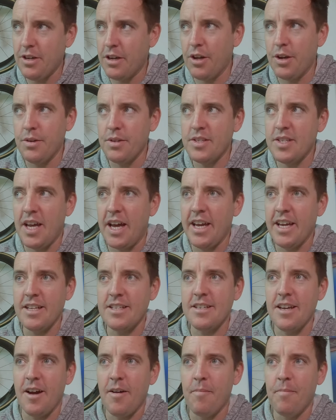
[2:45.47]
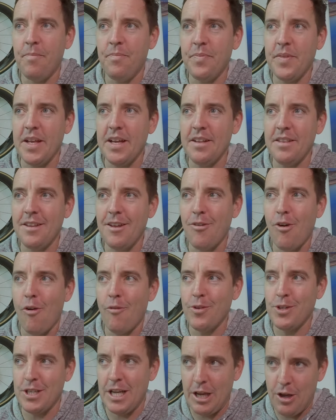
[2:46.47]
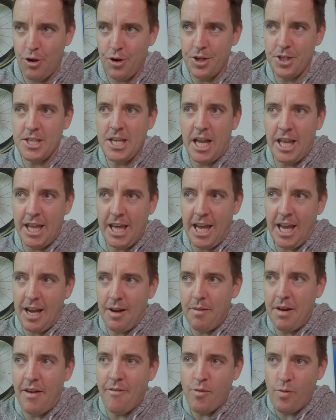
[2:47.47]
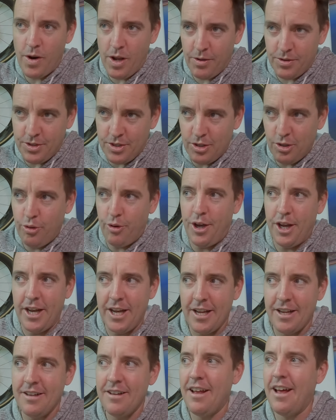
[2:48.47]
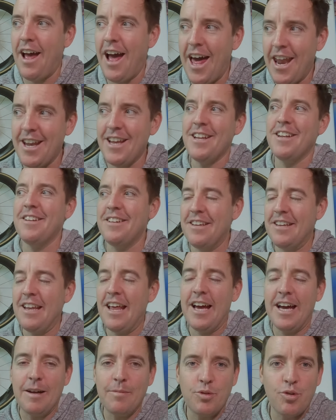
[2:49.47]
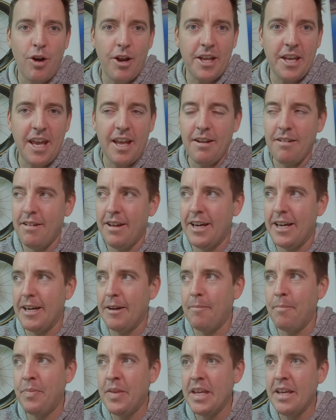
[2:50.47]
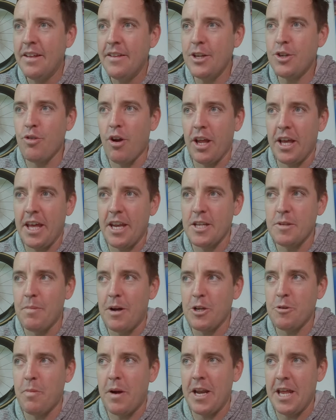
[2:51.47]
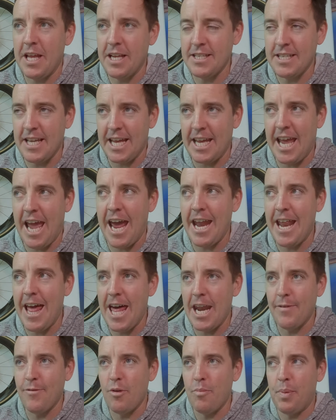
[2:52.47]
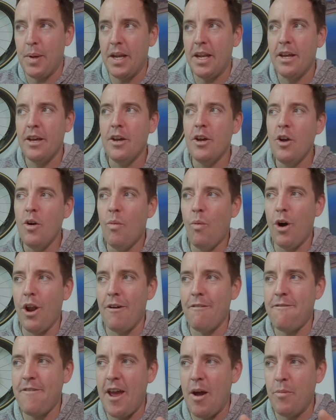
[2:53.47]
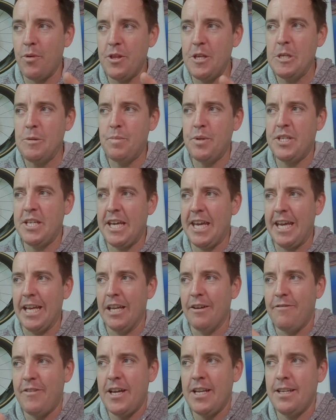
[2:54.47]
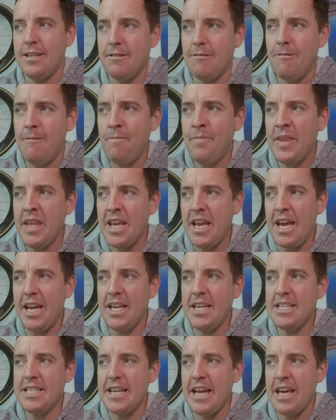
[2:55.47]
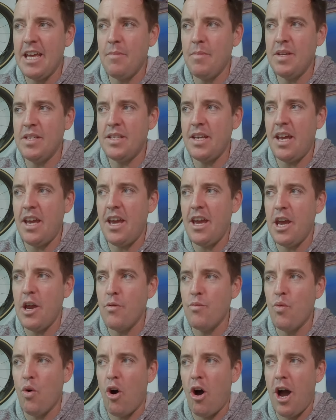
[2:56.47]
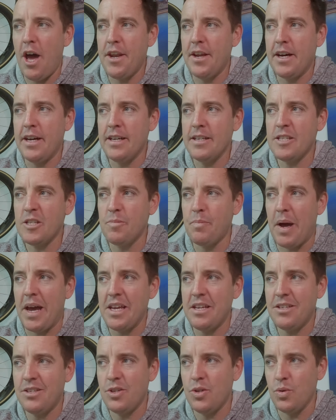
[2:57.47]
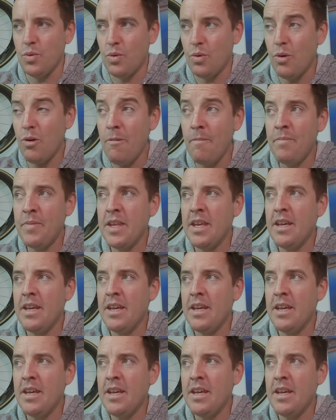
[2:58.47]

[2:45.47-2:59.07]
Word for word: I've got to say, it's um, they're obviously onto something, and everyone else is looking at, at it and um, trying to get um, they're trying to get as much money as they can out of it. But what I found with this particular vendor, and his name is Air Rider Space Store.